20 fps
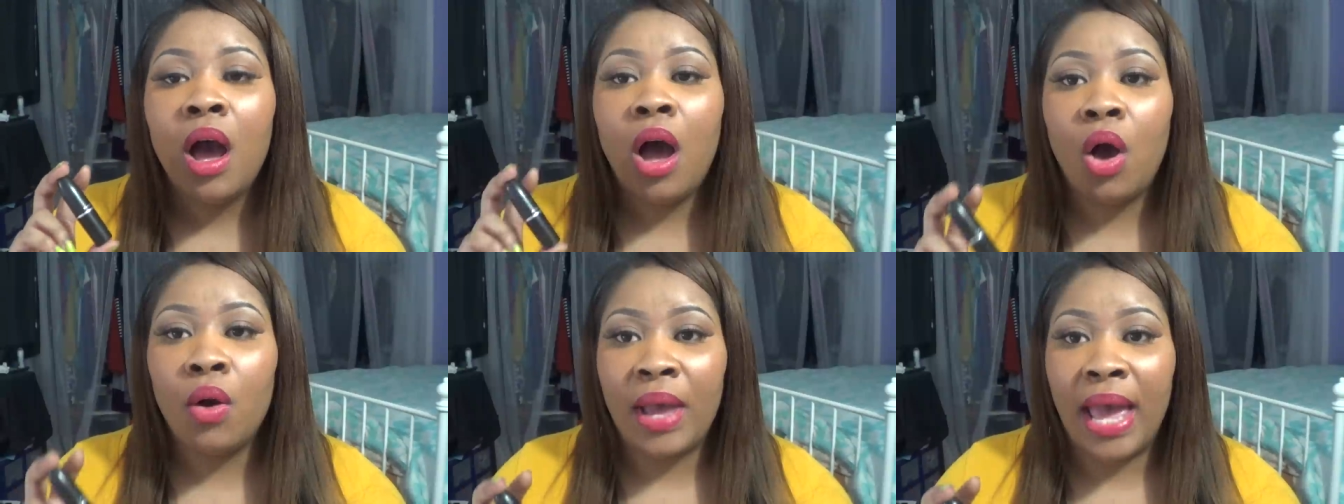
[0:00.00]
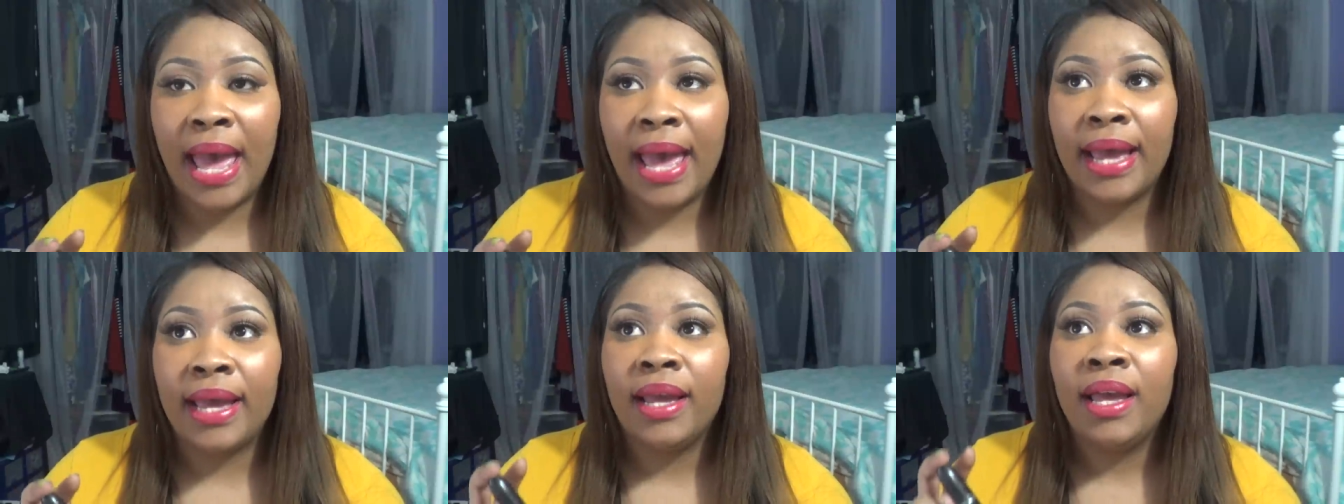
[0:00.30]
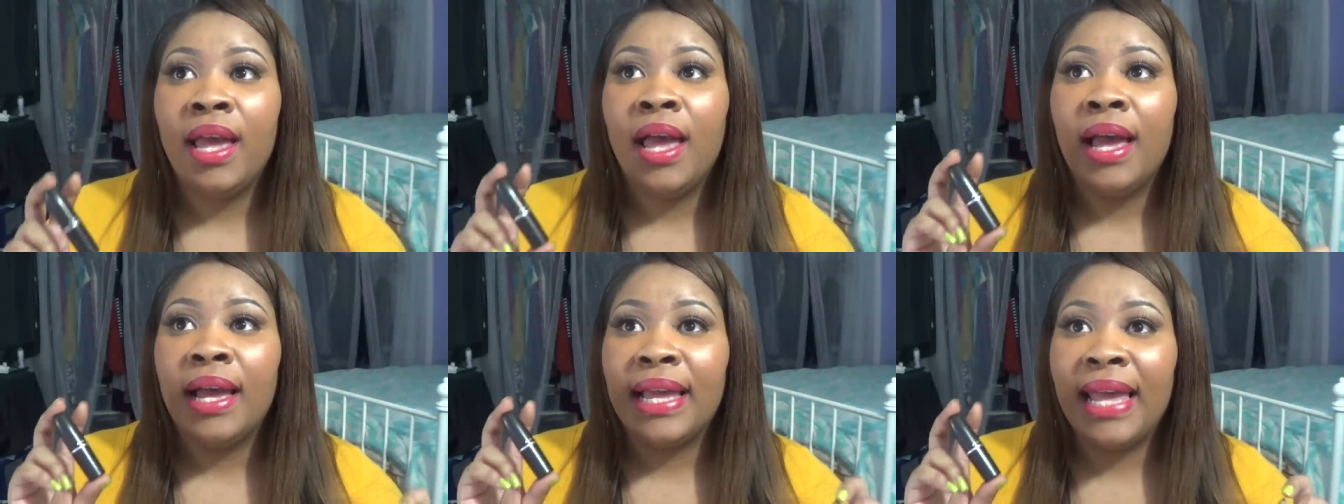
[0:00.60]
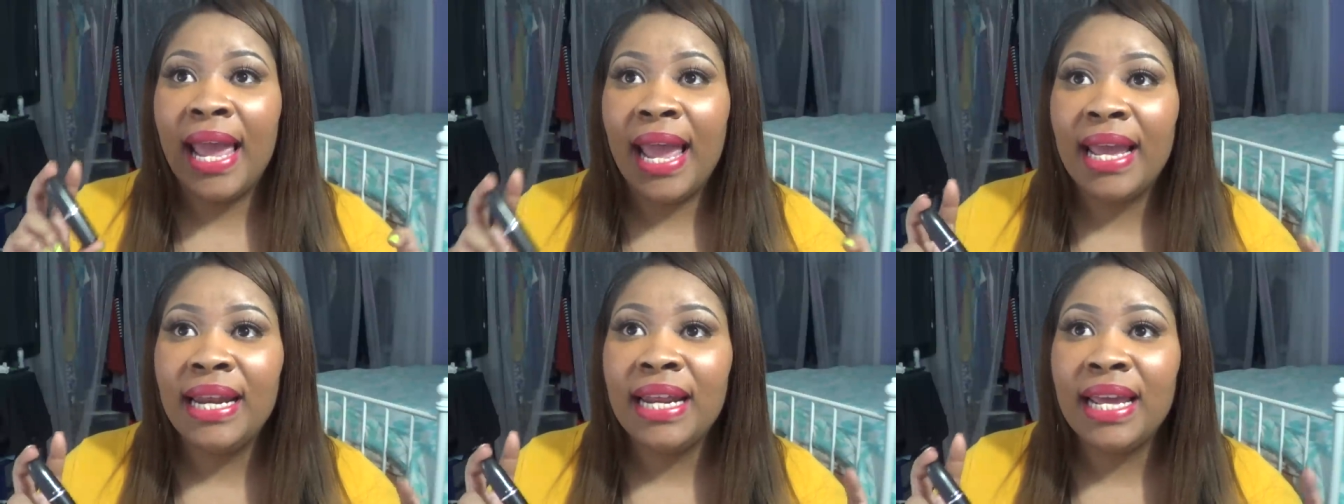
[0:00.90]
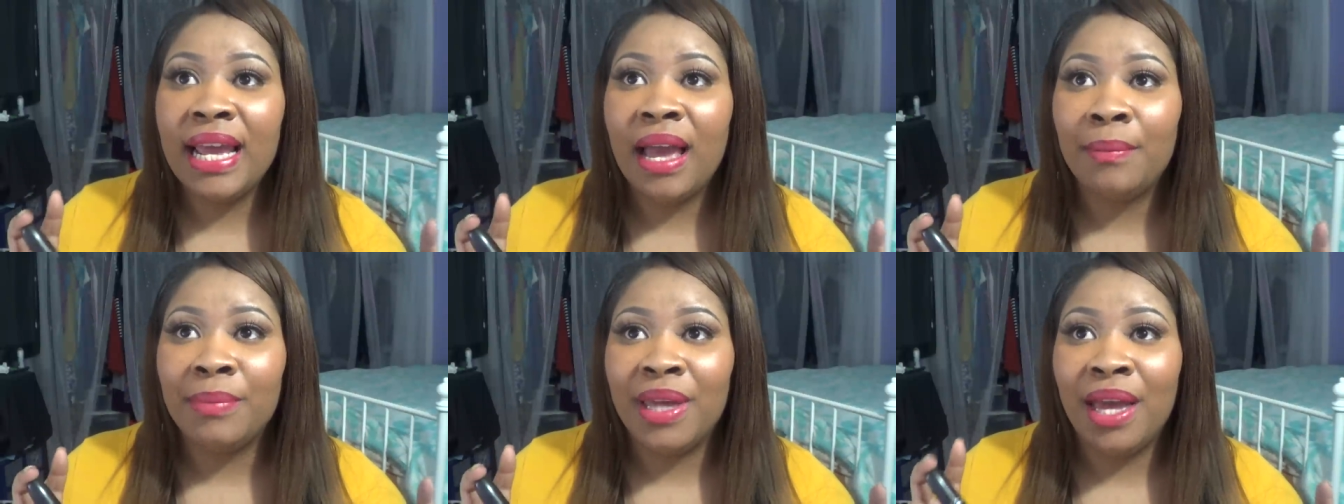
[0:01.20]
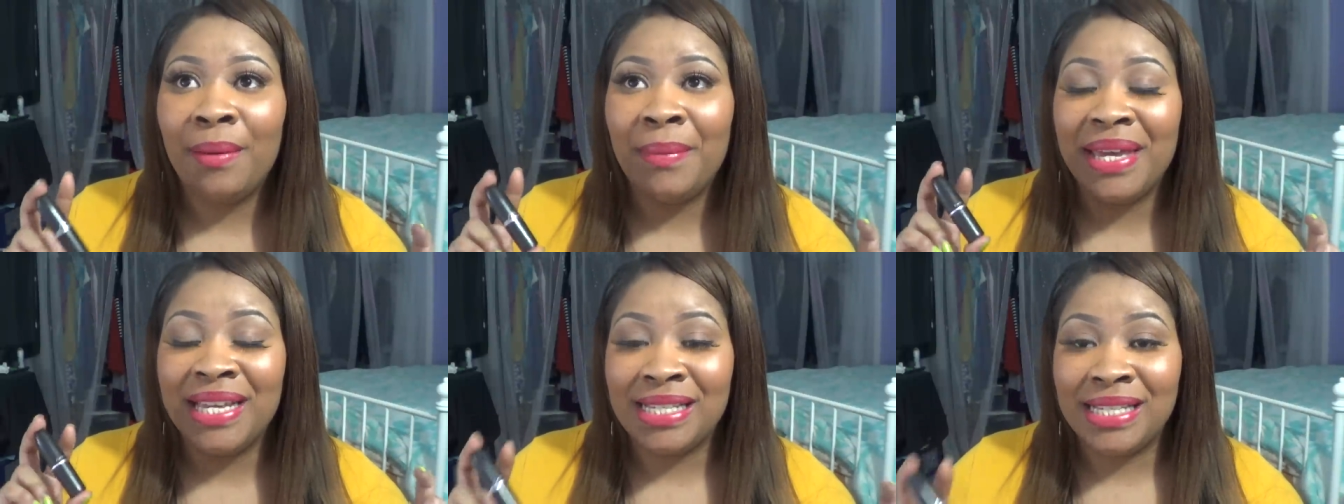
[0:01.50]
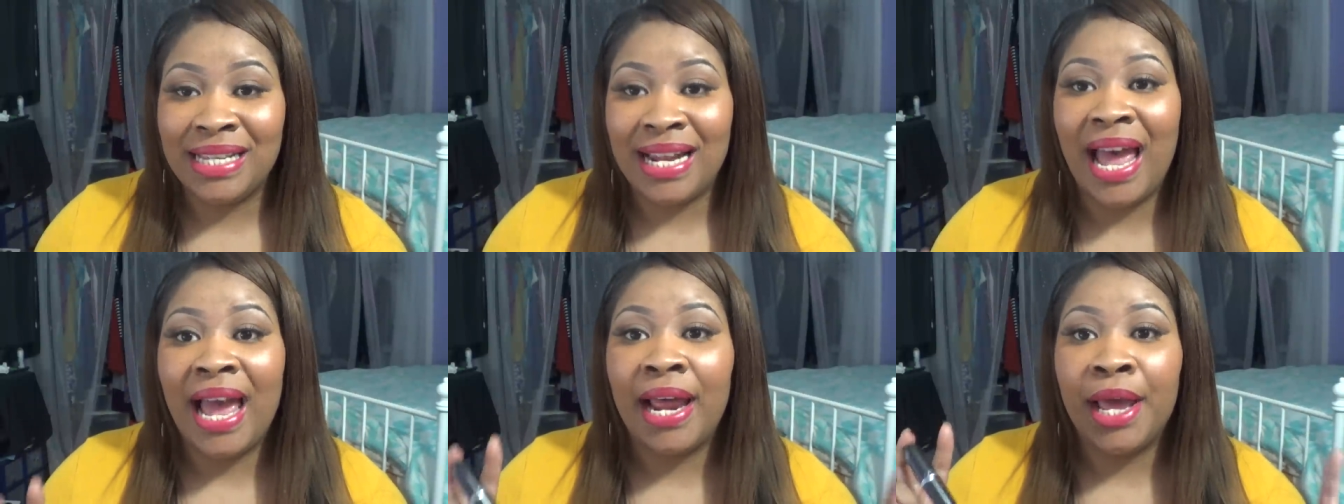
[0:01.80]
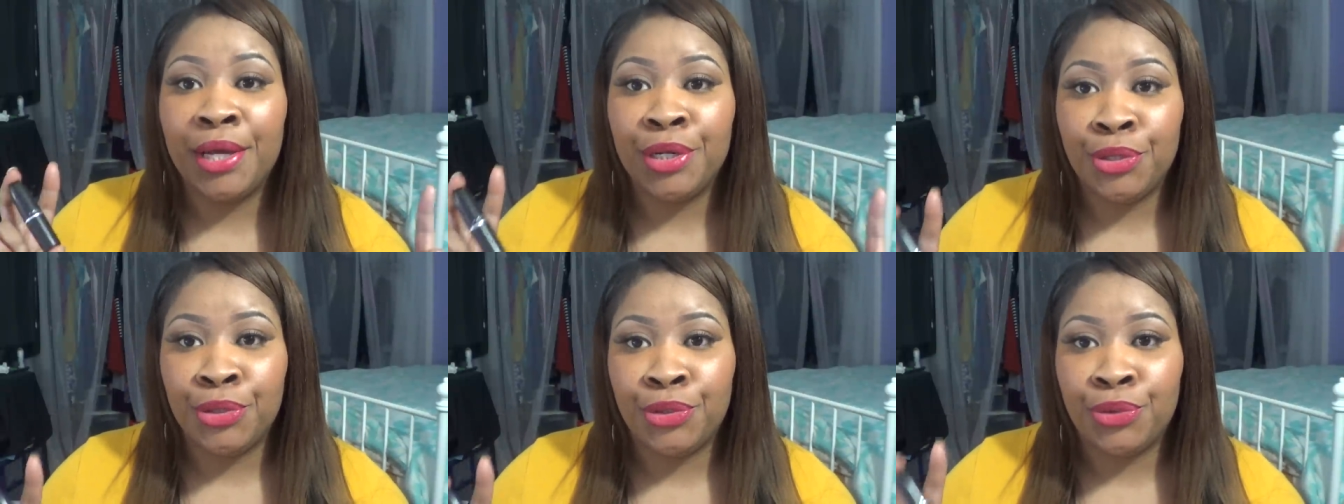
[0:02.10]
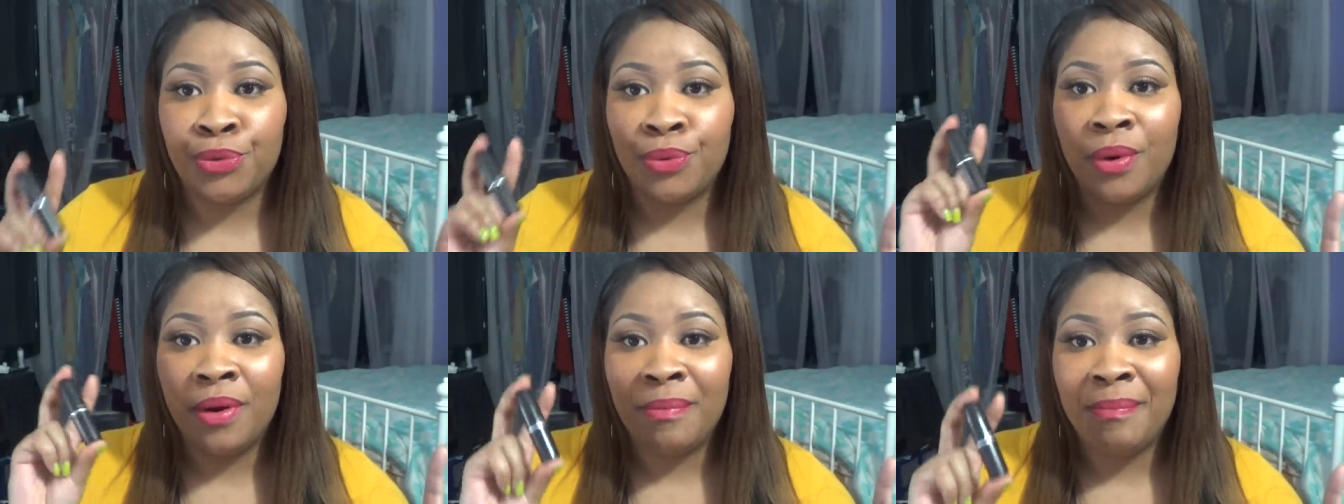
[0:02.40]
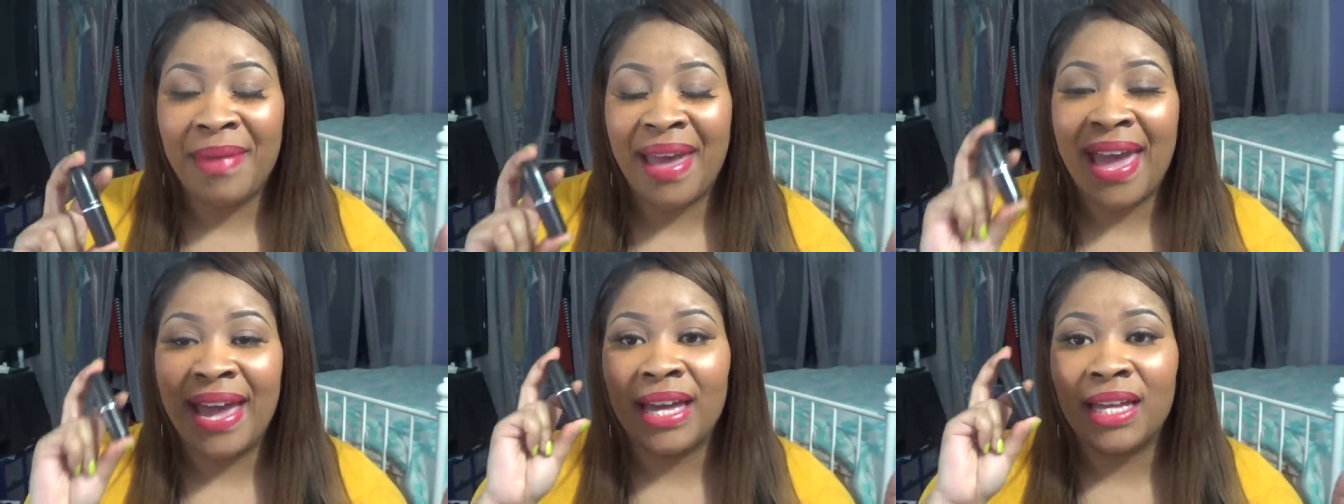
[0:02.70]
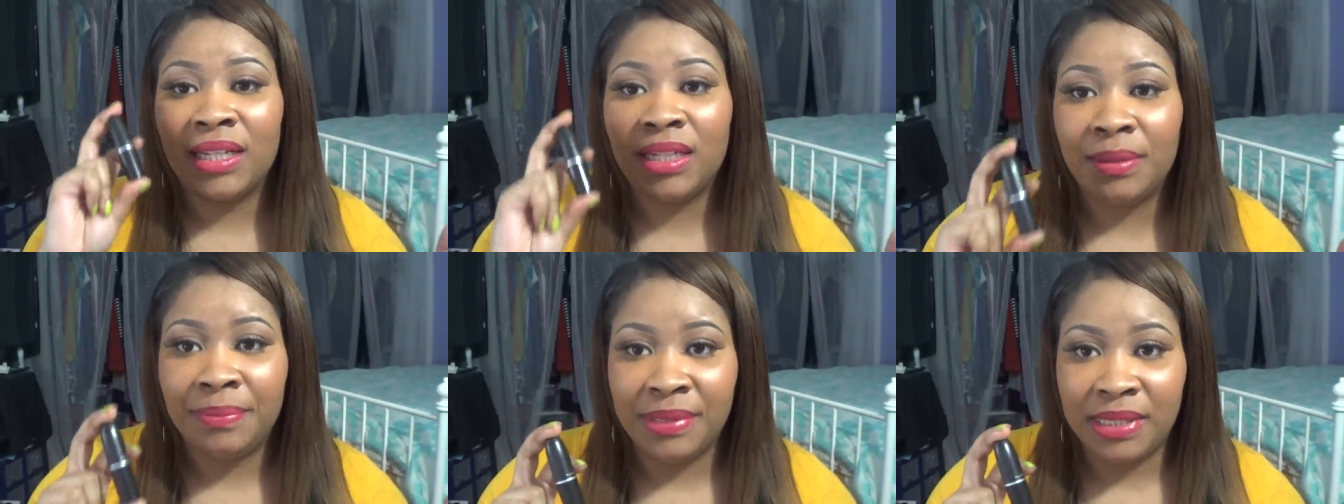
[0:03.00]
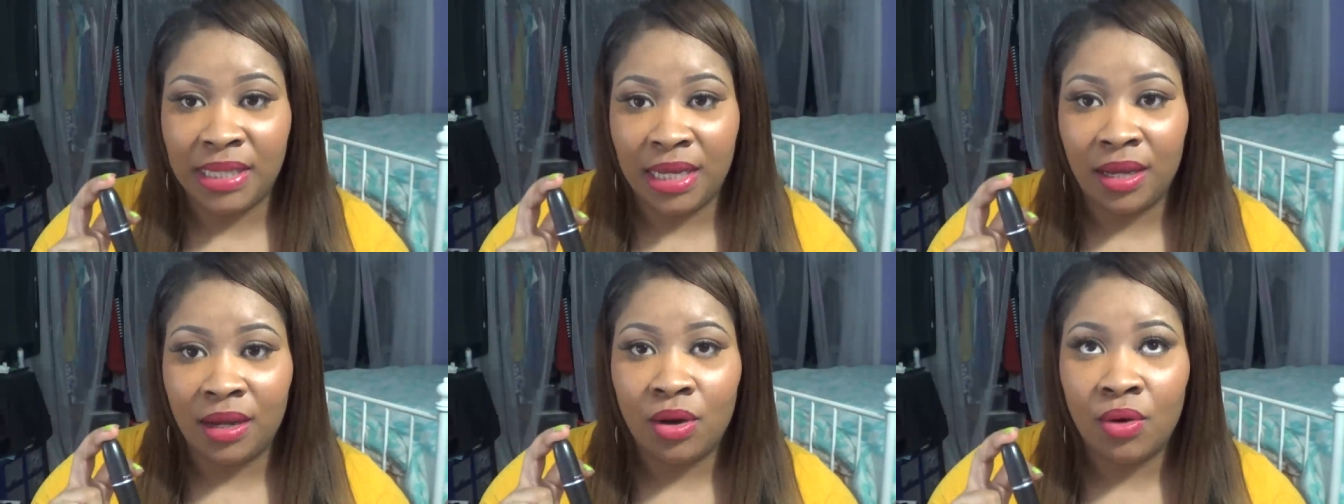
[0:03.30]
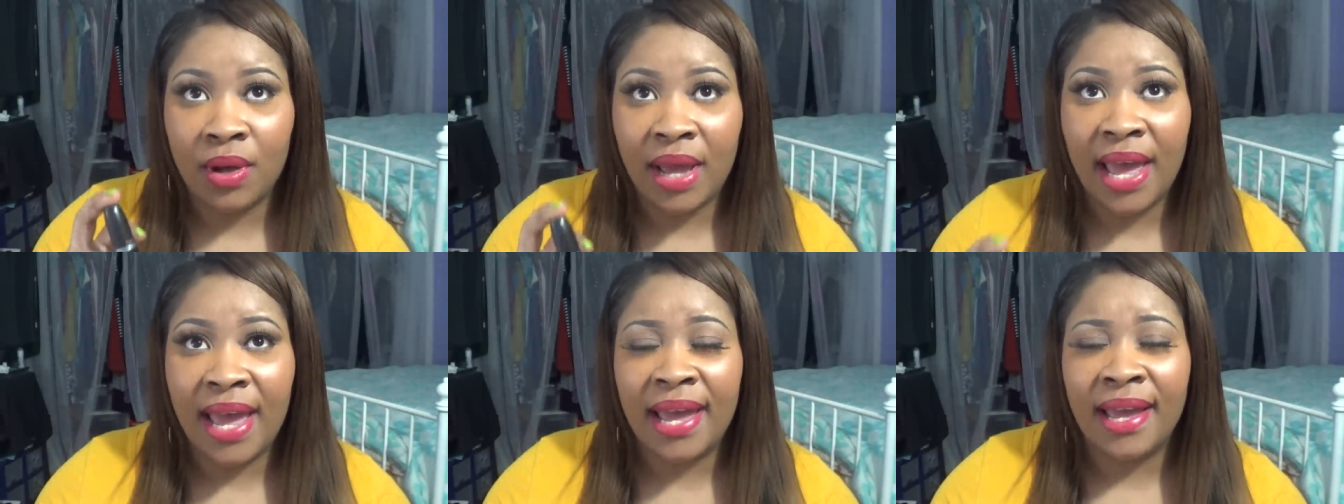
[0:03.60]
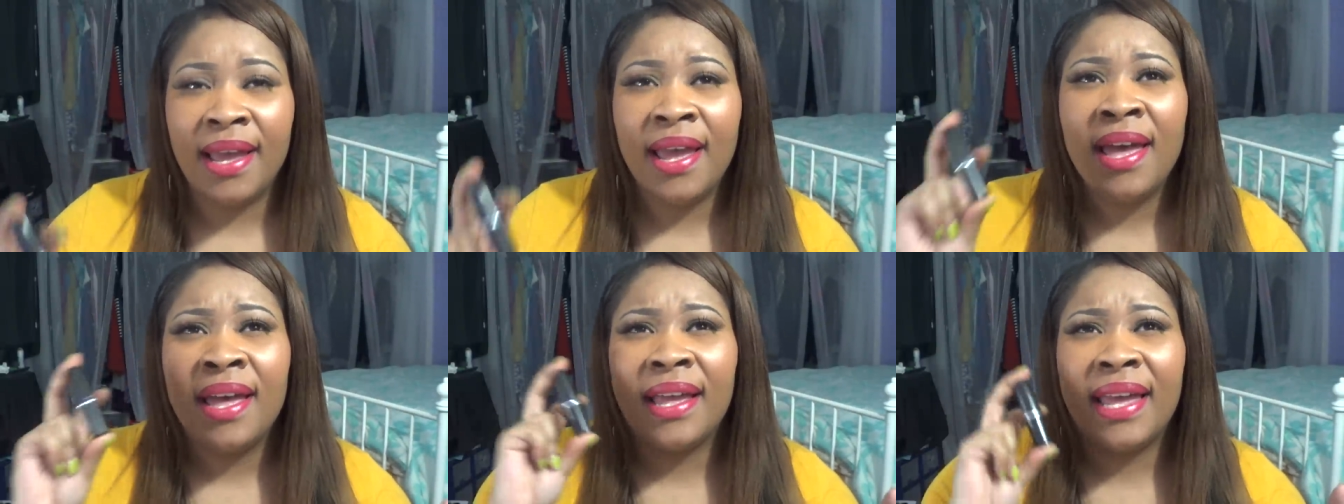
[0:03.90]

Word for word: Okay, Candy Yum Yum is not a new MAC lipstick, okay?